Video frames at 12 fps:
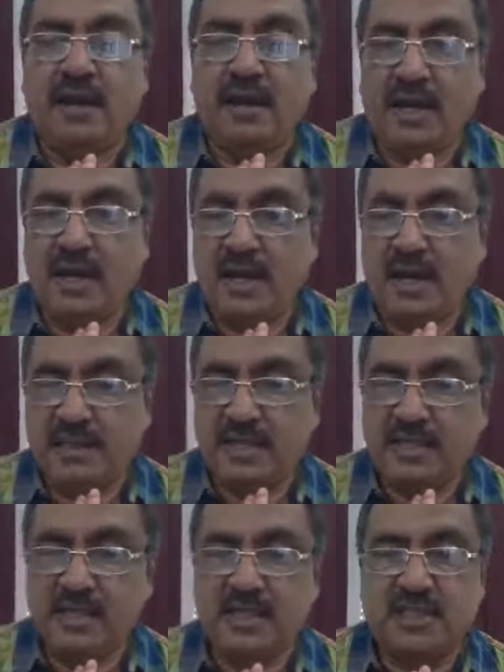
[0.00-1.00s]

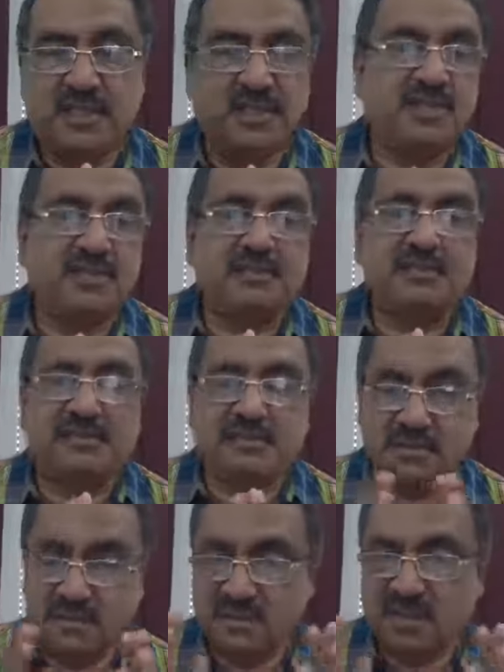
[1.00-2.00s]
among the
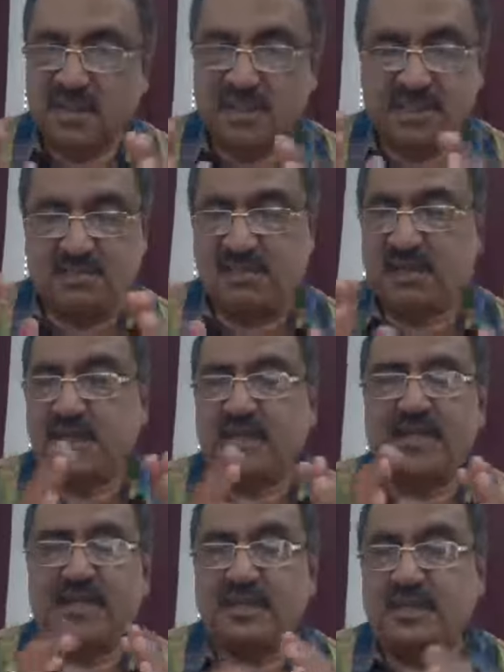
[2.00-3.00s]
customer
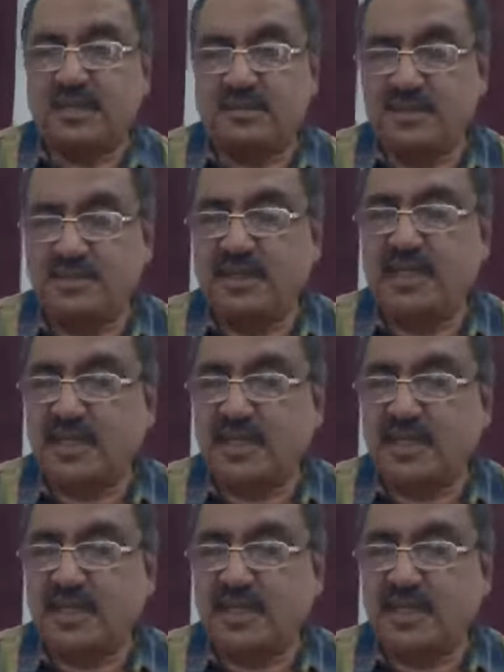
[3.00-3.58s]
and between